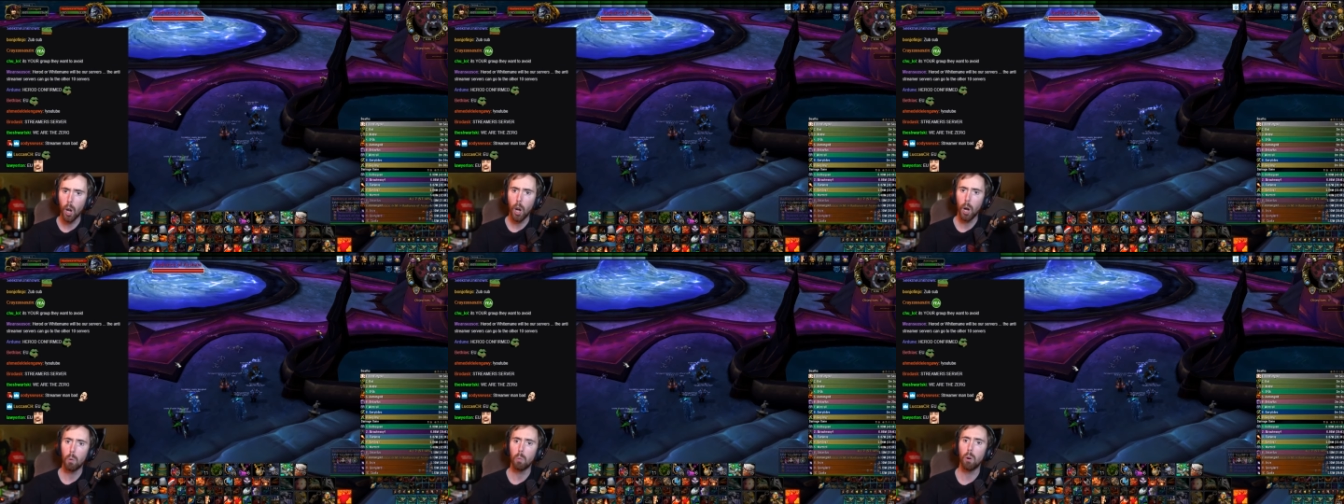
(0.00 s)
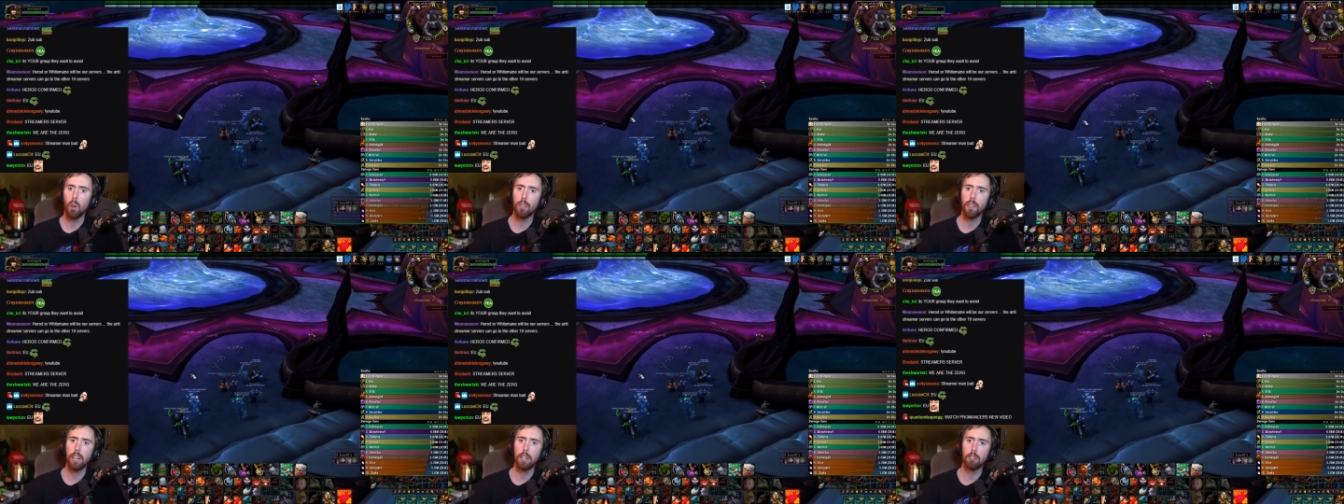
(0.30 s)
well,
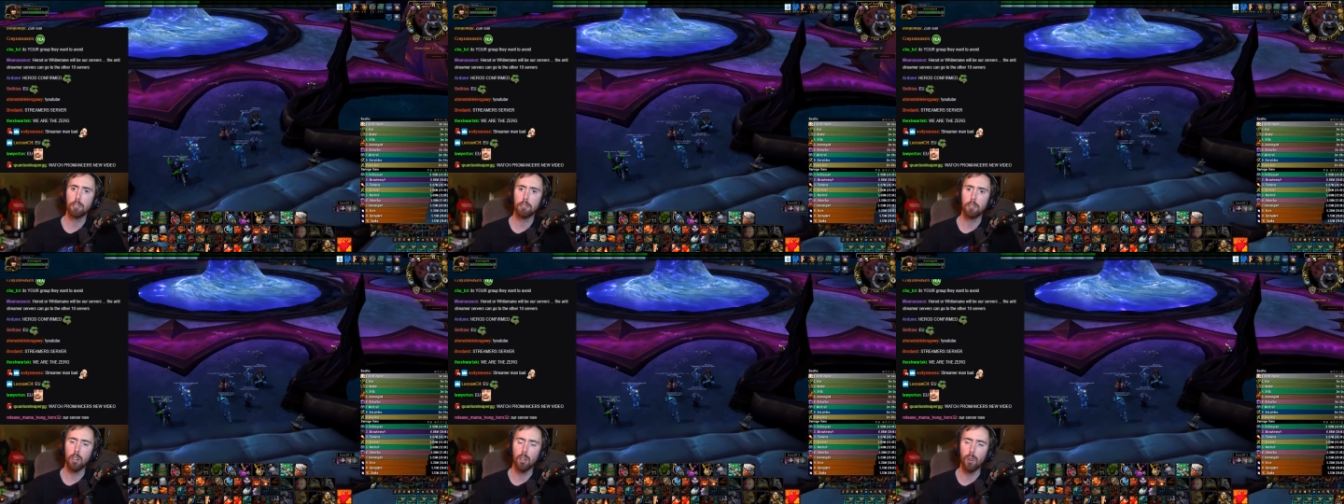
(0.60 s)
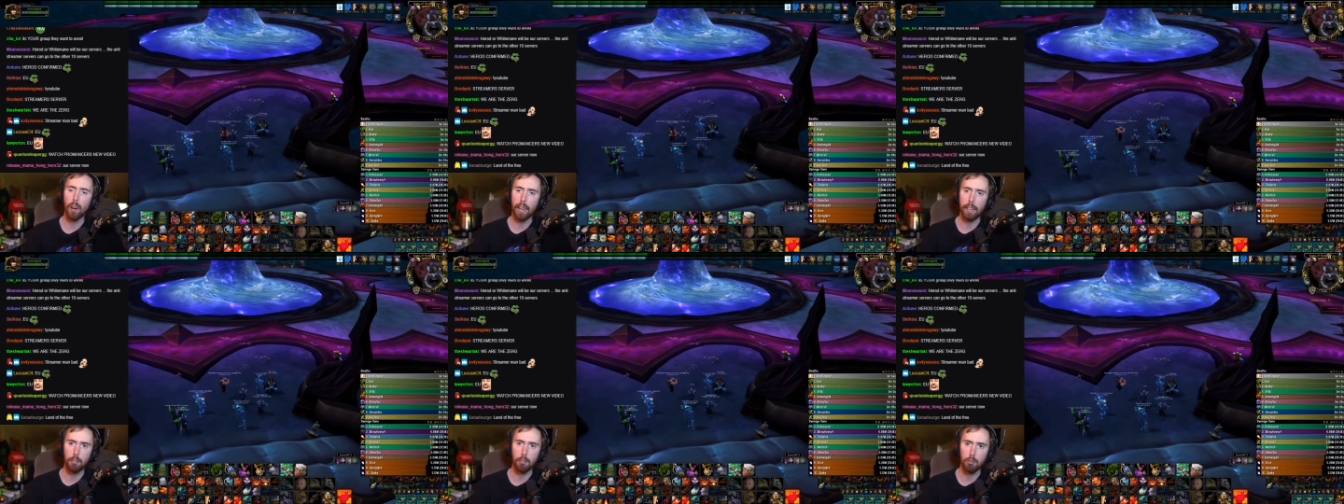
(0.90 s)
they just don't
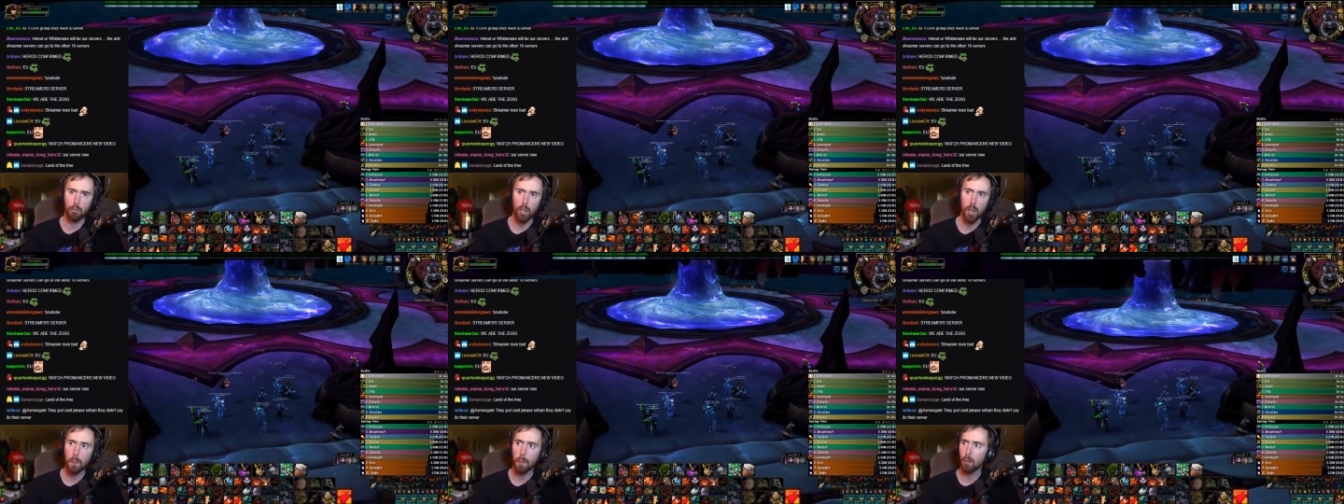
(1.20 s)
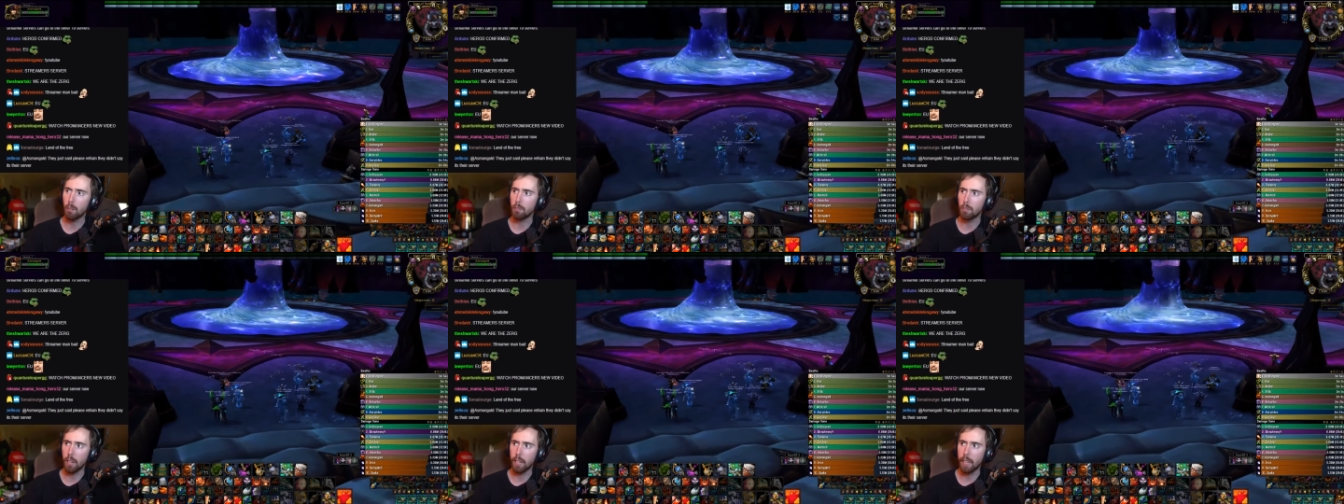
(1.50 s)
like
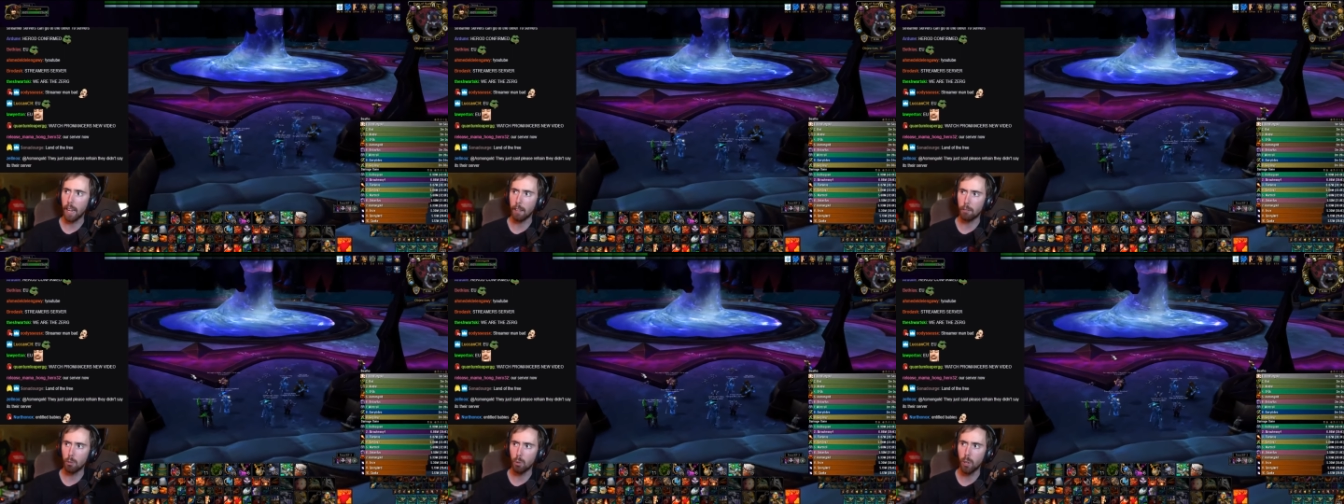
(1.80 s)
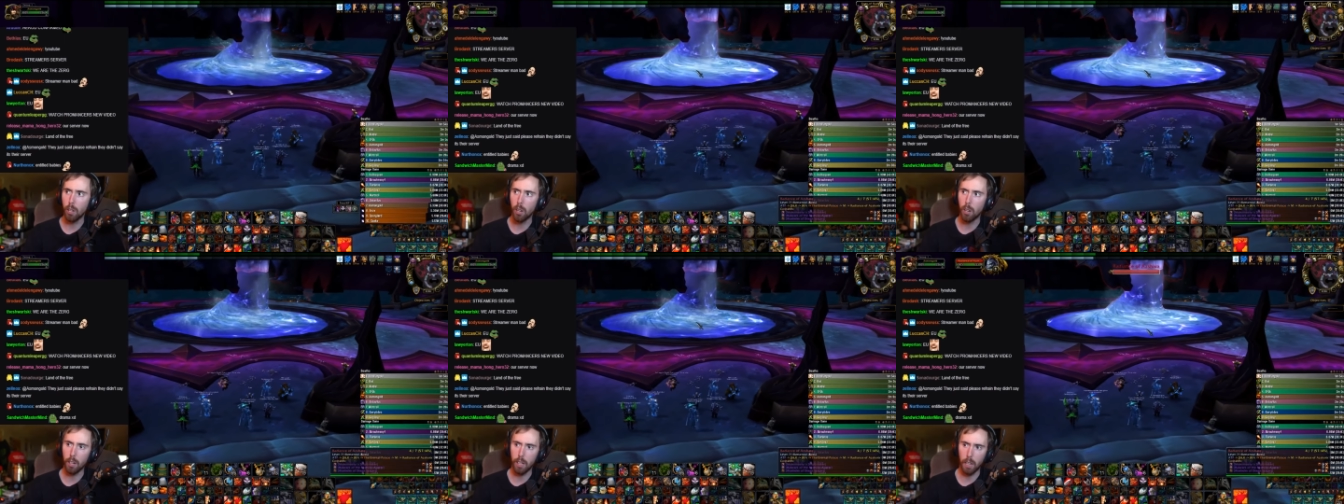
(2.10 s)
streamers. Like that's really
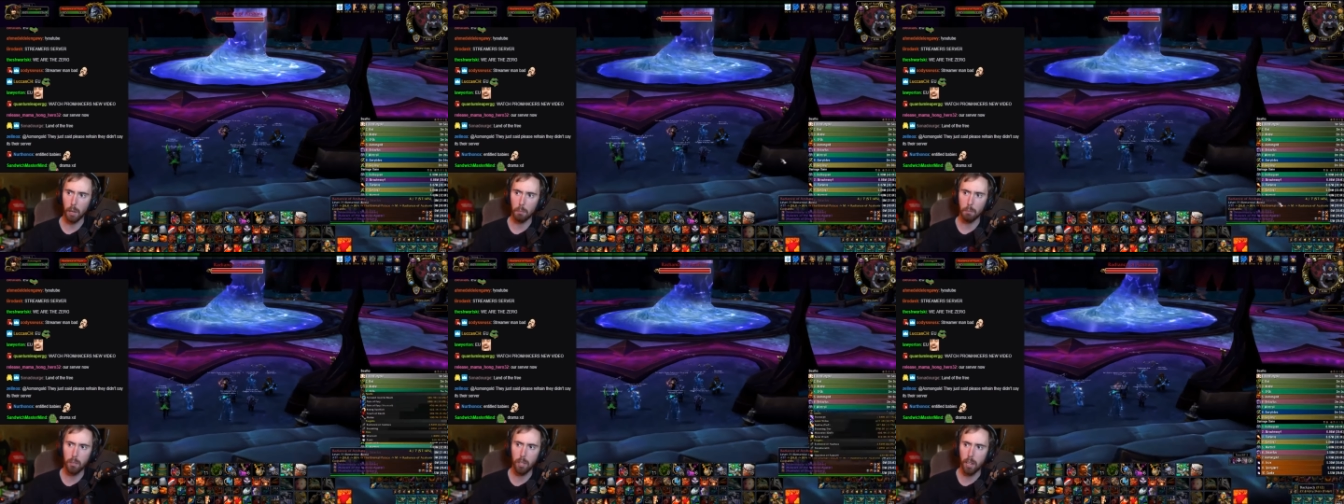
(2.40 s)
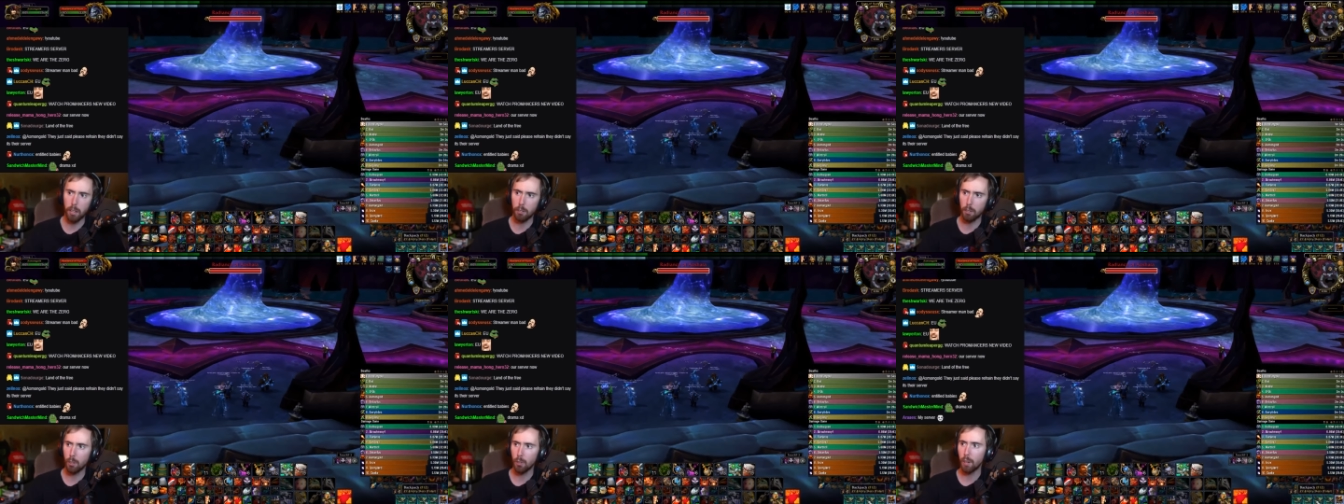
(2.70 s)
all it comes down
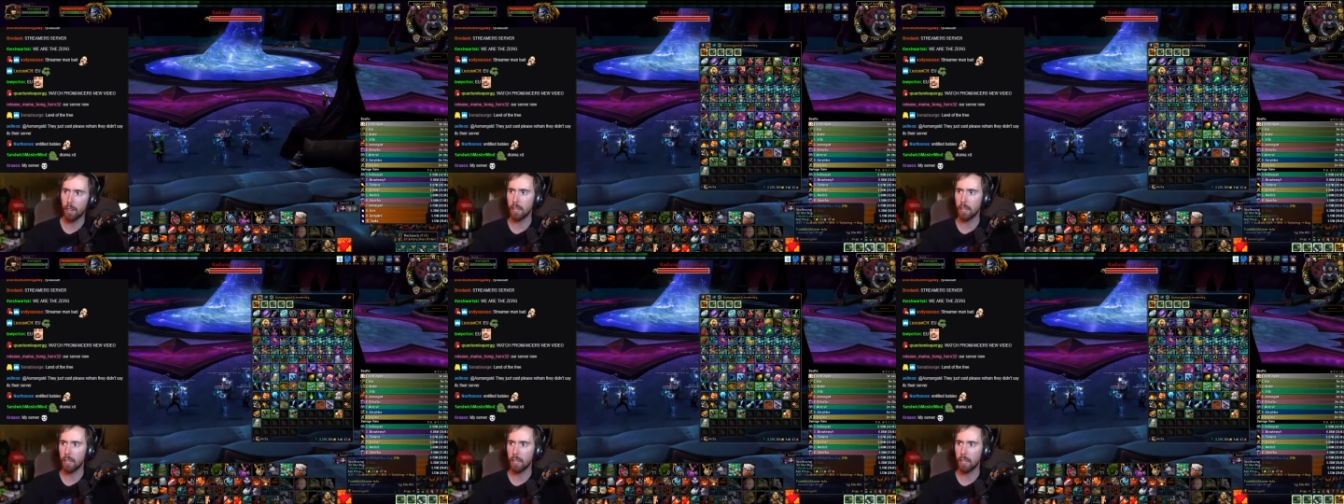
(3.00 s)
to. Like